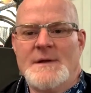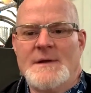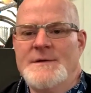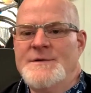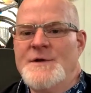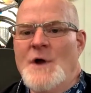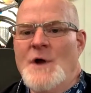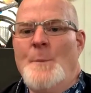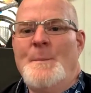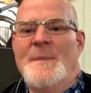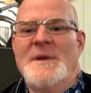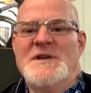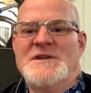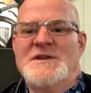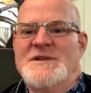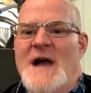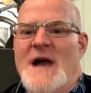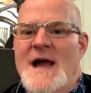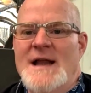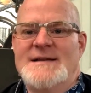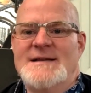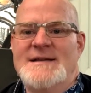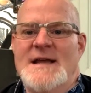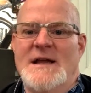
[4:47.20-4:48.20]
don't be
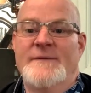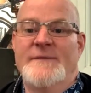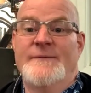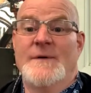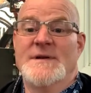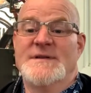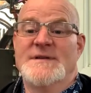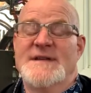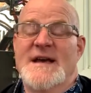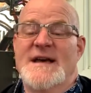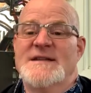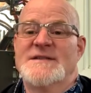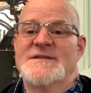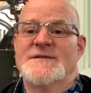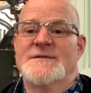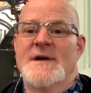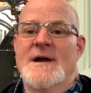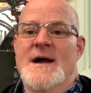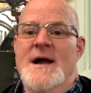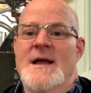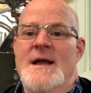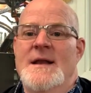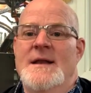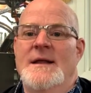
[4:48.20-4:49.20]
shy to take it for a test
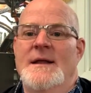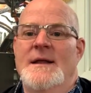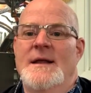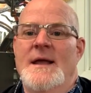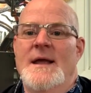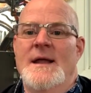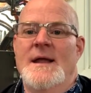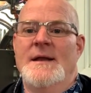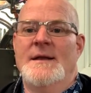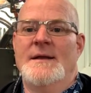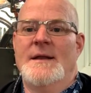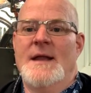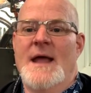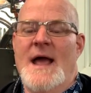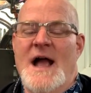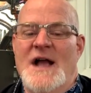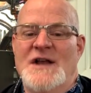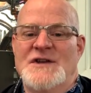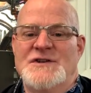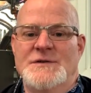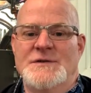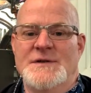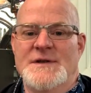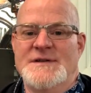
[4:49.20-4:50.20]
ride and
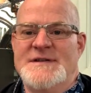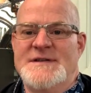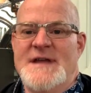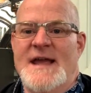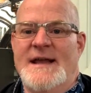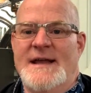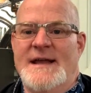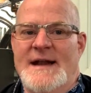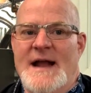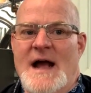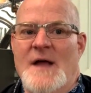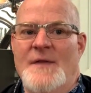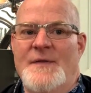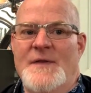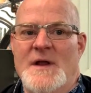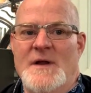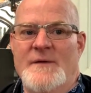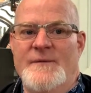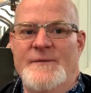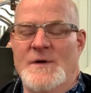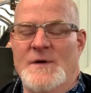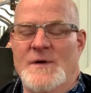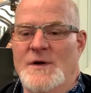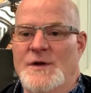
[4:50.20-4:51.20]
actually take it out
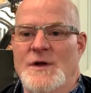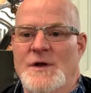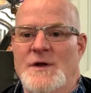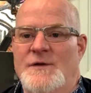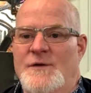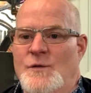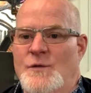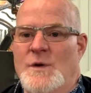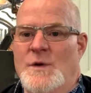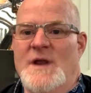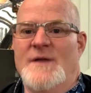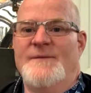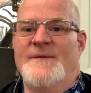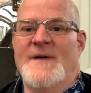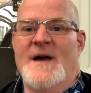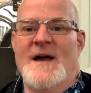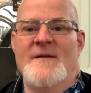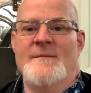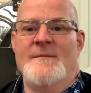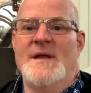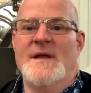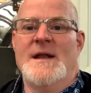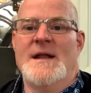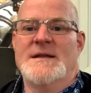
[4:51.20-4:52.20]
there for a good
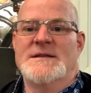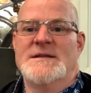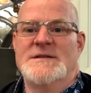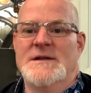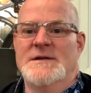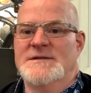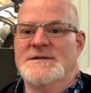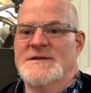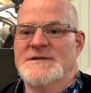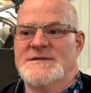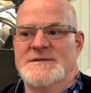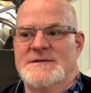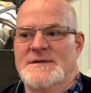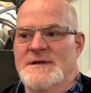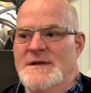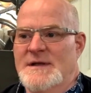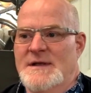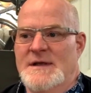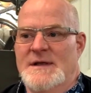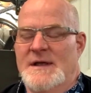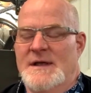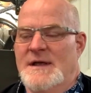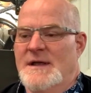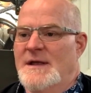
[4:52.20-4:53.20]
25 minutes. You know, just
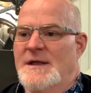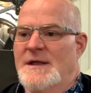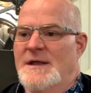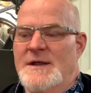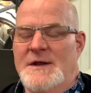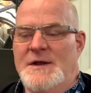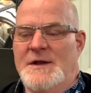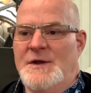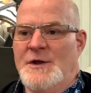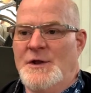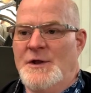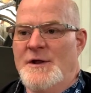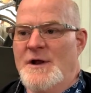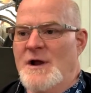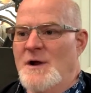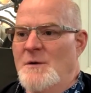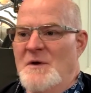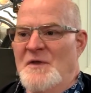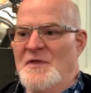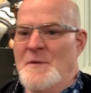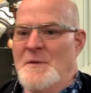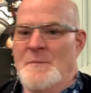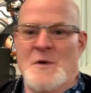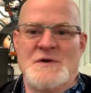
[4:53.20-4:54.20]
clear it
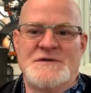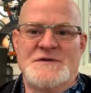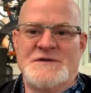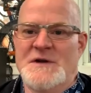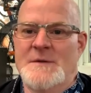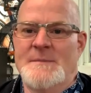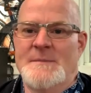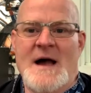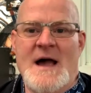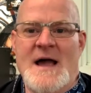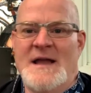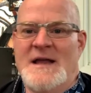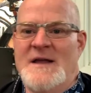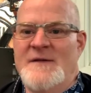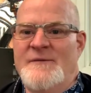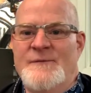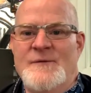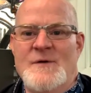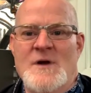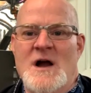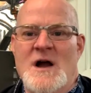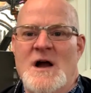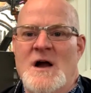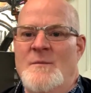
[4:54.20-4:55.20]
with the person you're buying it
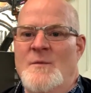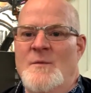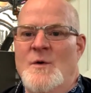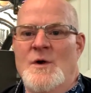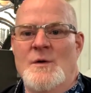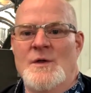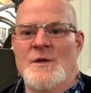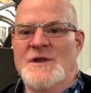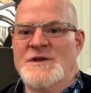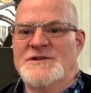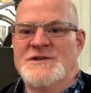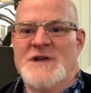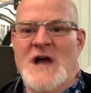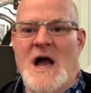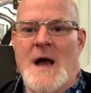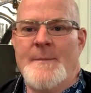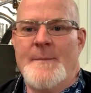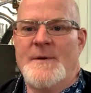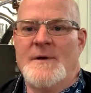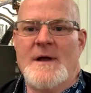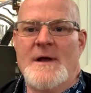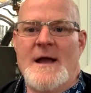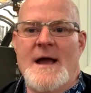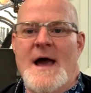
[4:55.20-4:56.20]
from or the
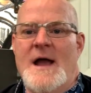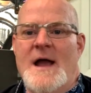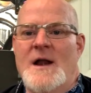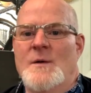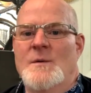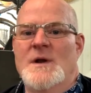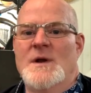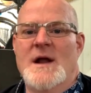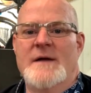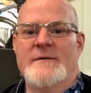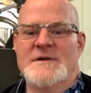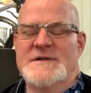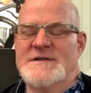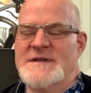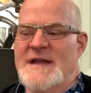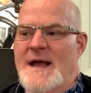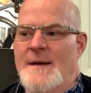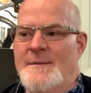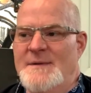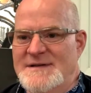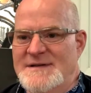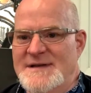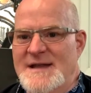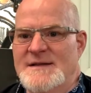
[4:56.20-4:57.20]
shop you're at or whatever and say,
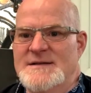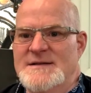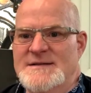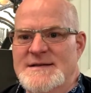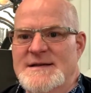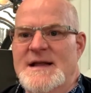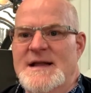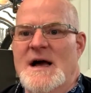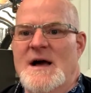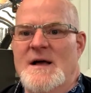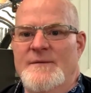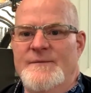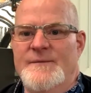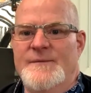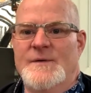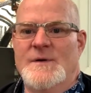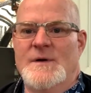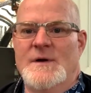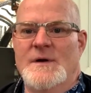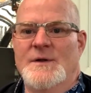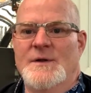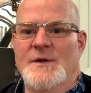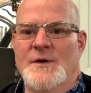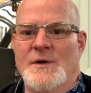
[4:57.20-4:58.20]
I'm going to take this thing out
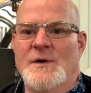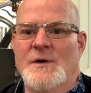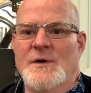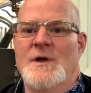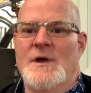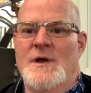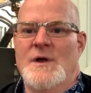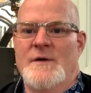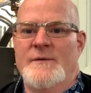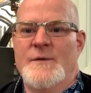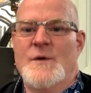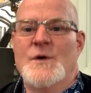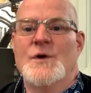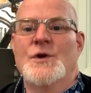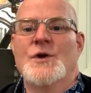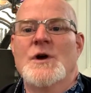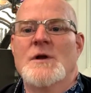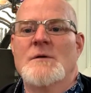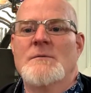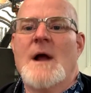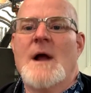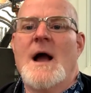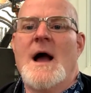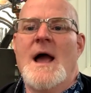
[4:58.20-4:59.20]
for a little, for a
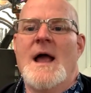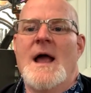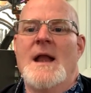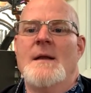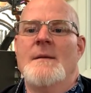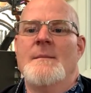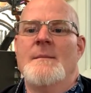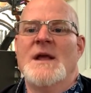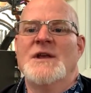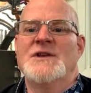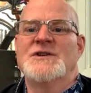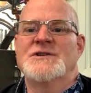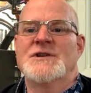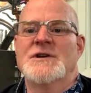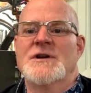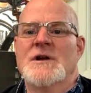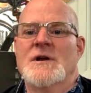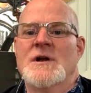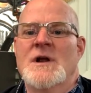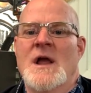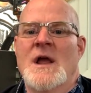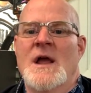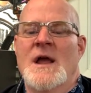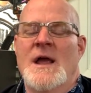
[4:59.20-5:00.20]
good ride. Make
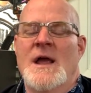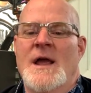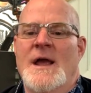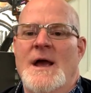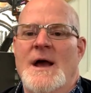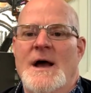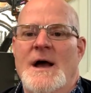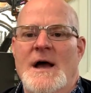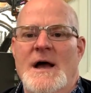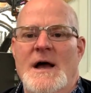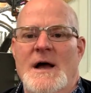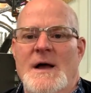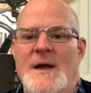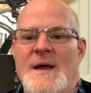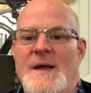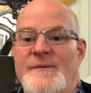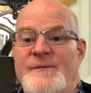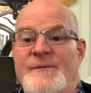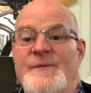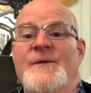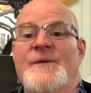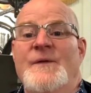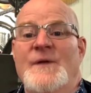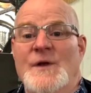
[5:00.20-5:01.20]
sure uh,
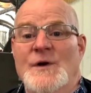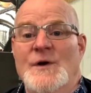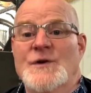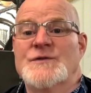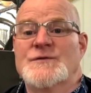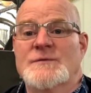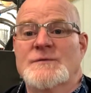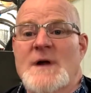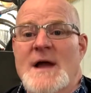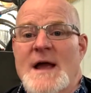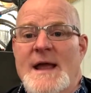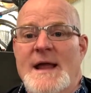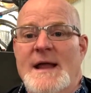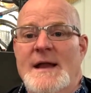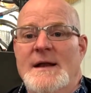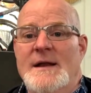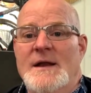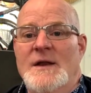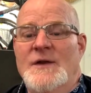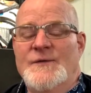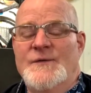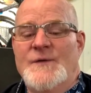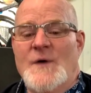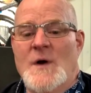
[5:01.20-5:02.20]
it feels right
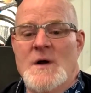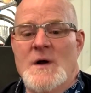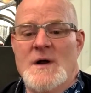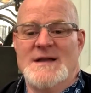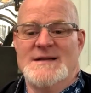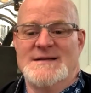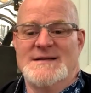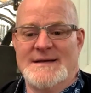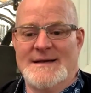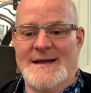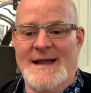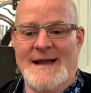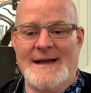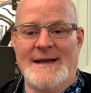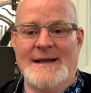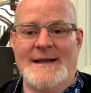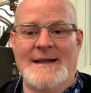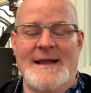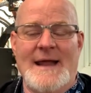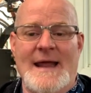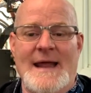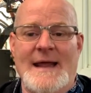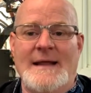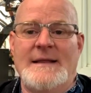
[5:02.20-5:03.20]
as far as like
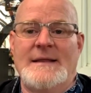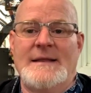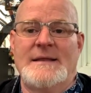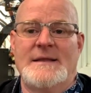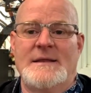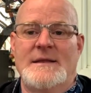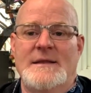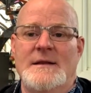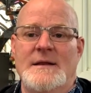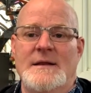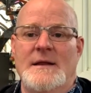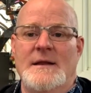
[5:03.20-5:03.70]
length